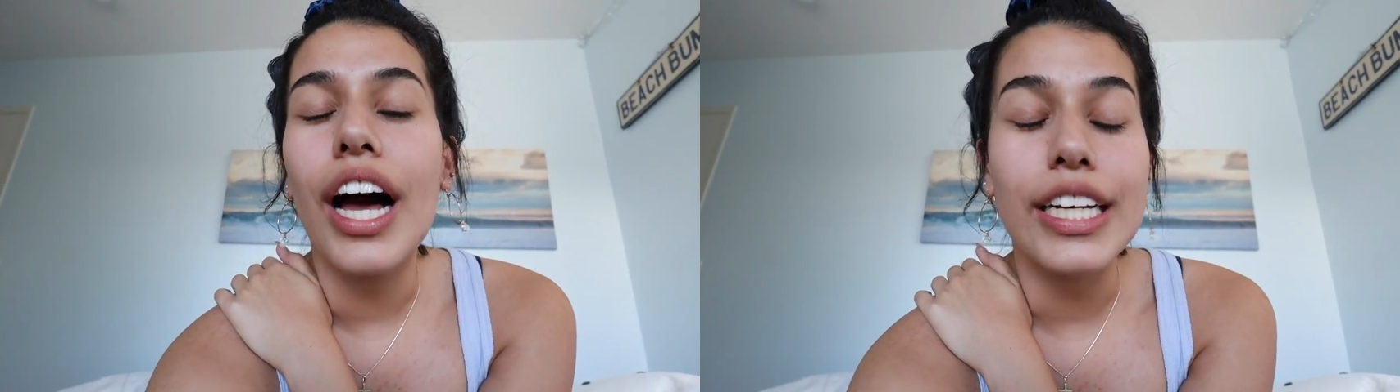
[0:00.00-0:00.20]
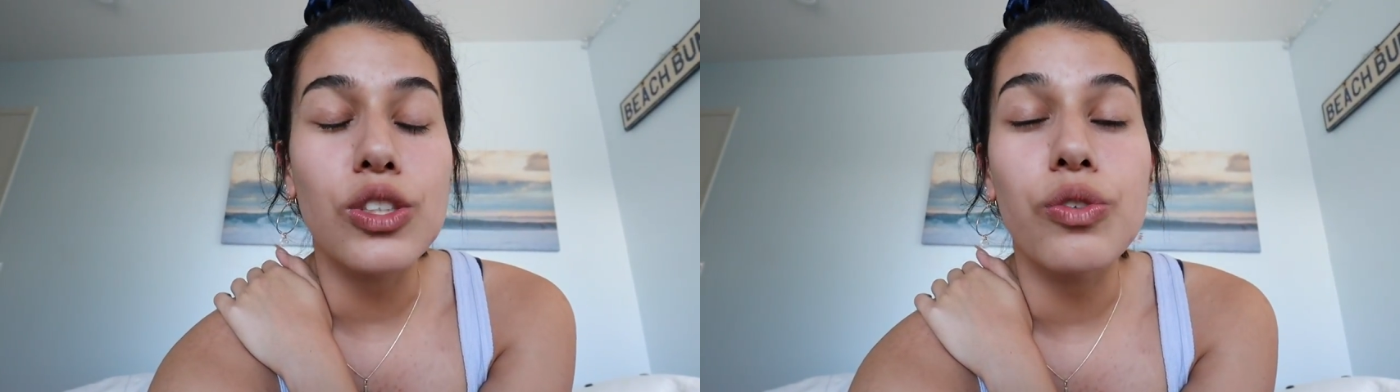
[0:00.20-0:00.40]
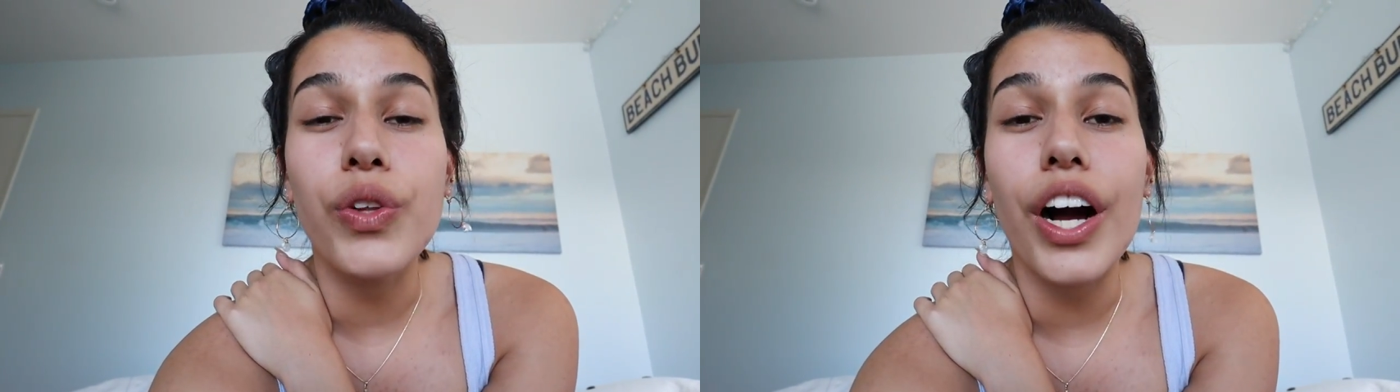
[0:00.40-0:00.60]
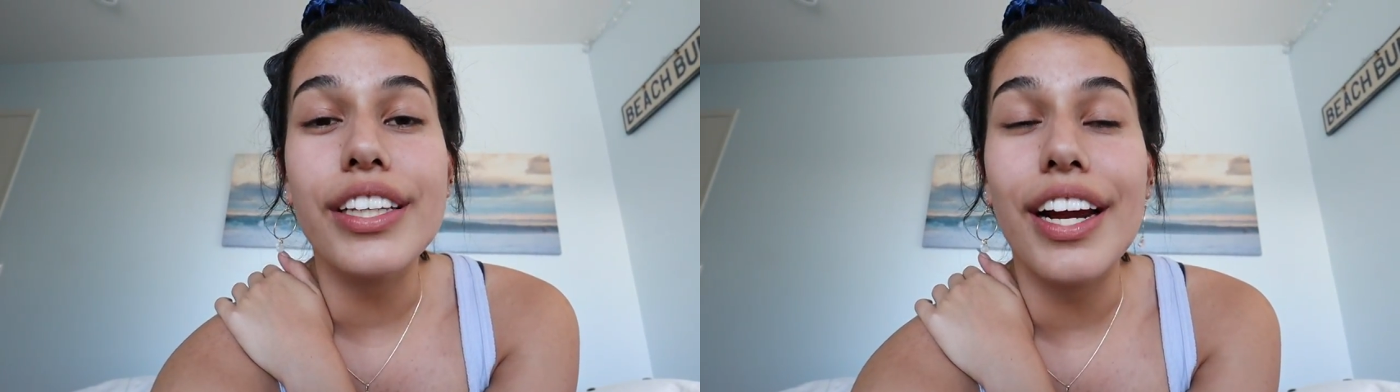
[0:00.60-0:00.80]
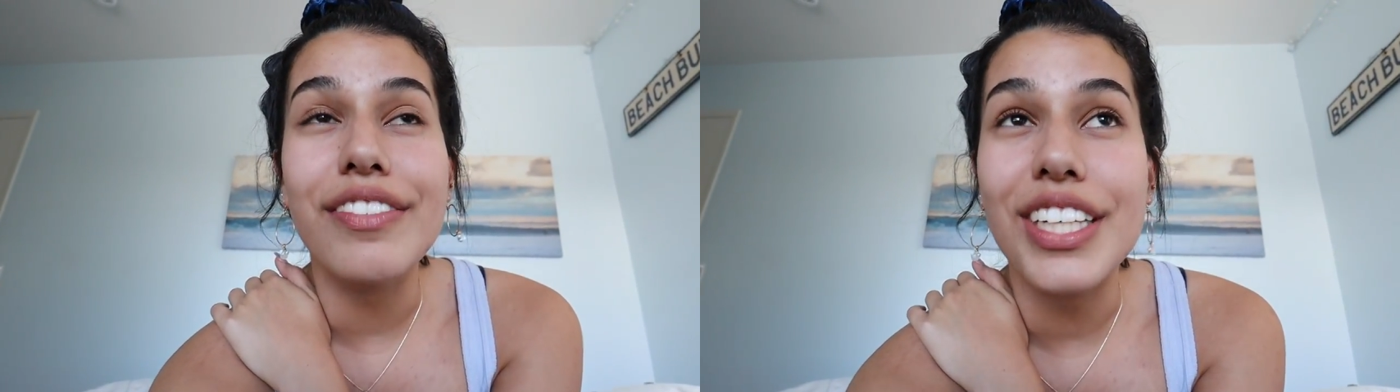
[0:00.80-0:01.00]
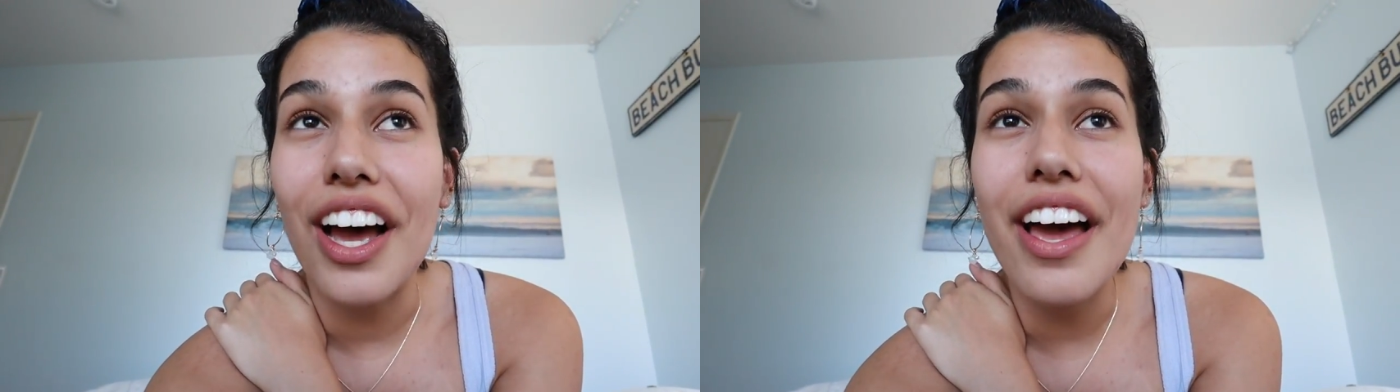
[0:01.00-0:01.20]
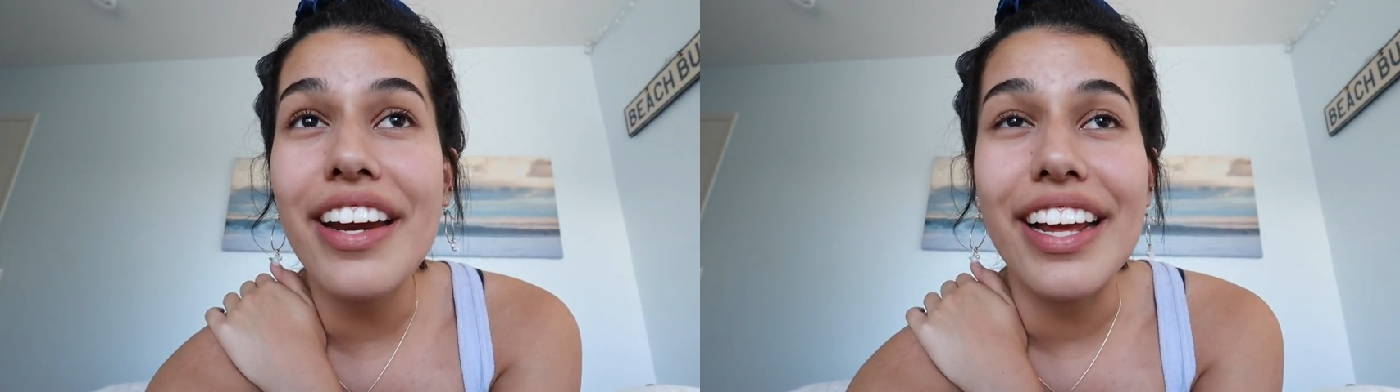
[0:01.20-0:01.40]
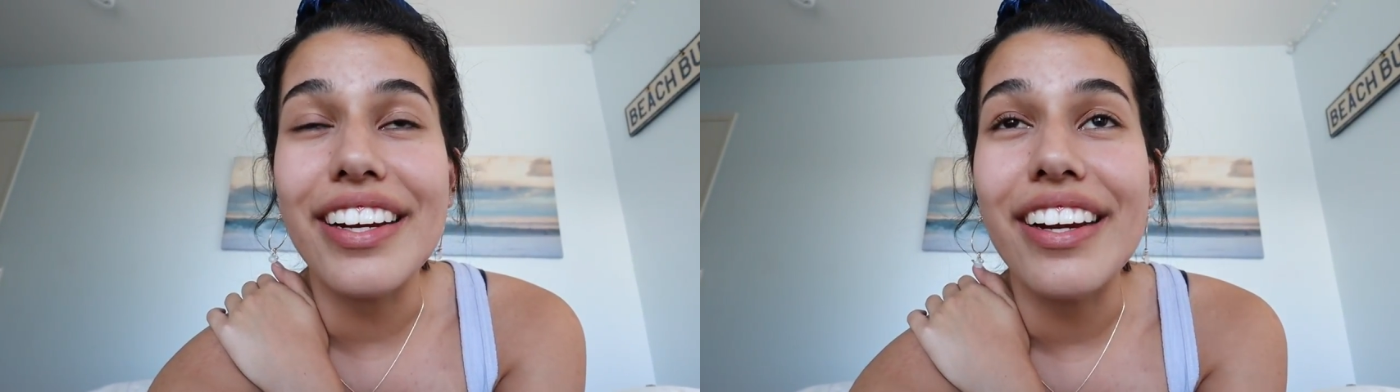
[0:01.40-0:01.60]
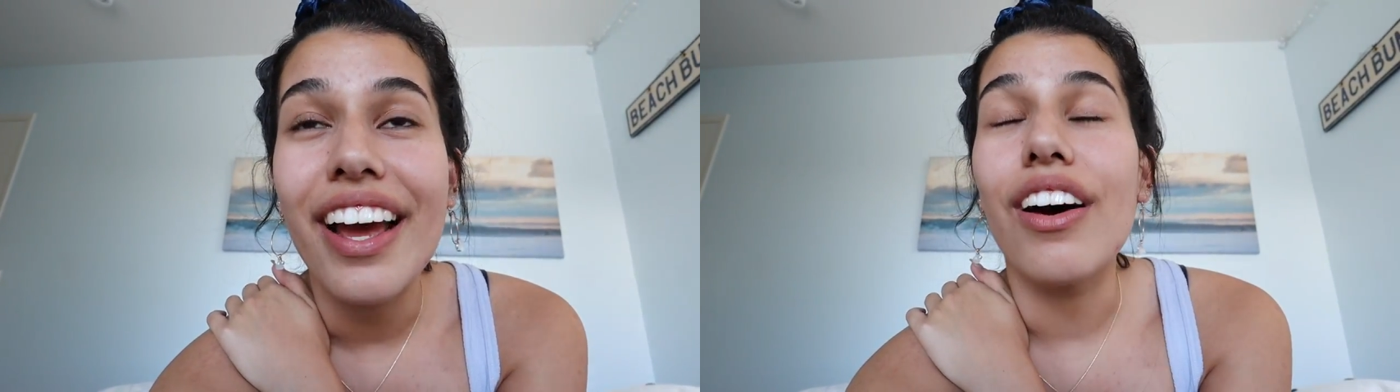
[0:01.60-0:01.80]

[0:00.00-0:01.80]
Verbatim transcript: high school vlog that I've done and